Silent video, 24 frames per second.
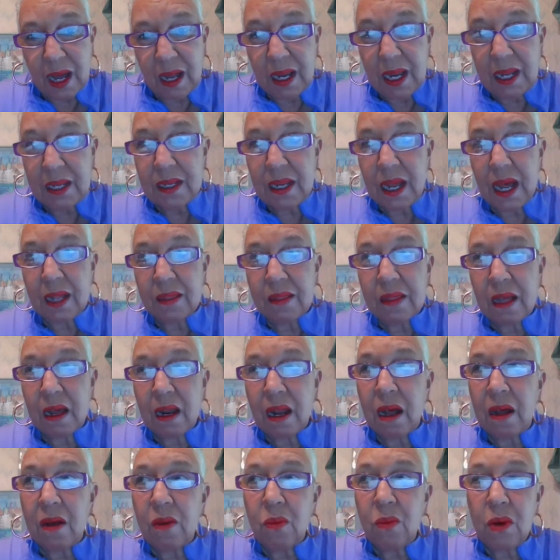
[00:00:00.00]
All I, I, thought
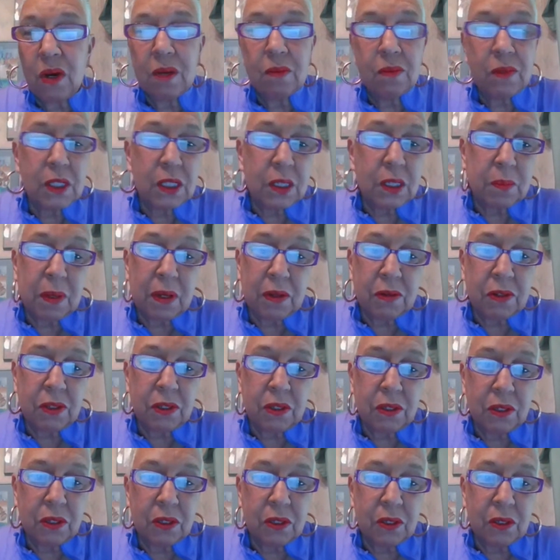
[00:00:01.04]
all one was supposed
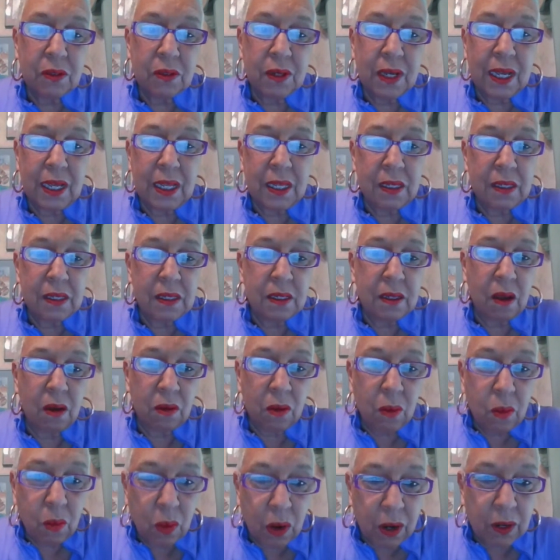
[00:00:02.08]
to do is go
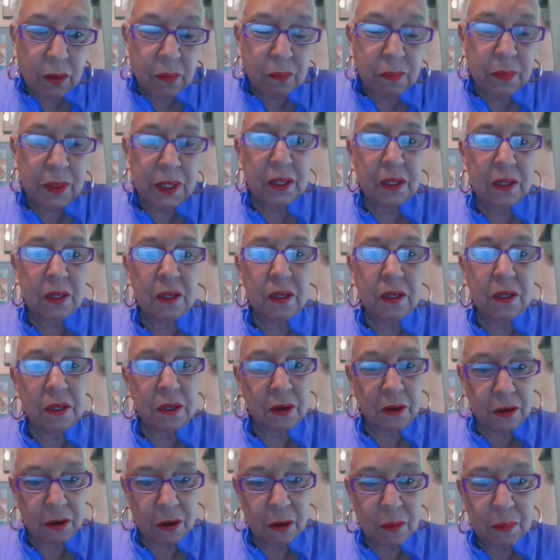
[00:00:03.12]
to work, be a good
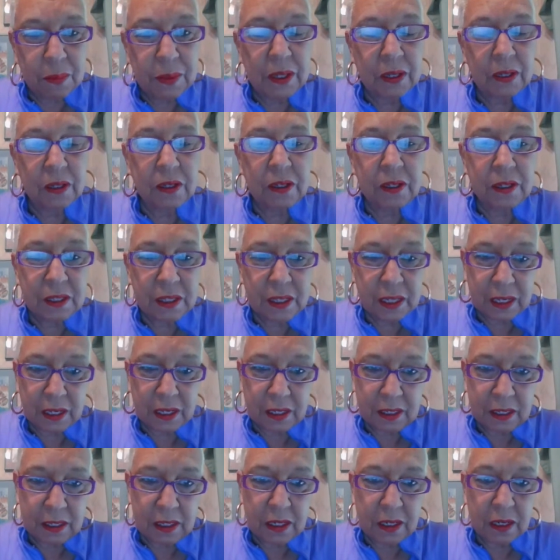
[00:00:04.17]
girl, be a good
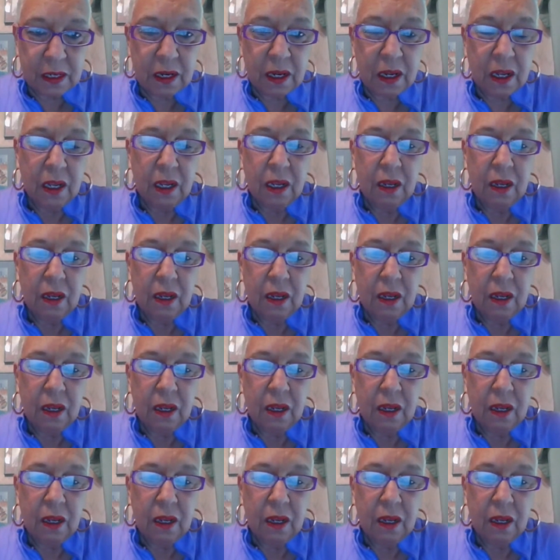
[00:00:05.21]
citizen,